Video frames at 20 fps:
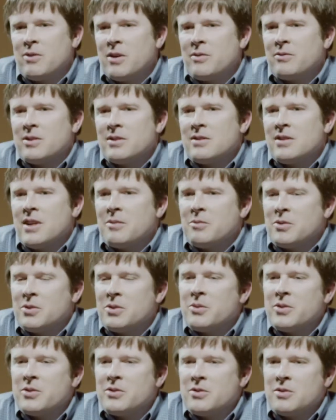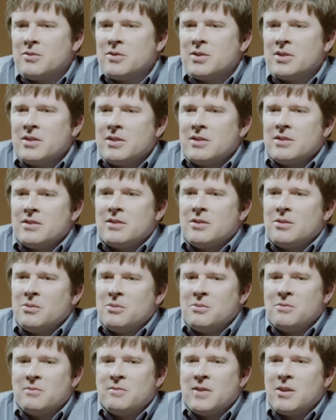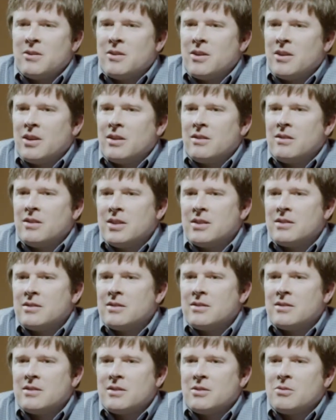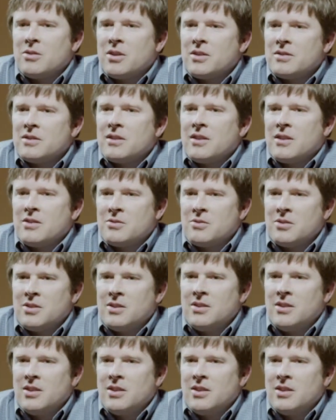reference laboratory services to veterinary clinics across the country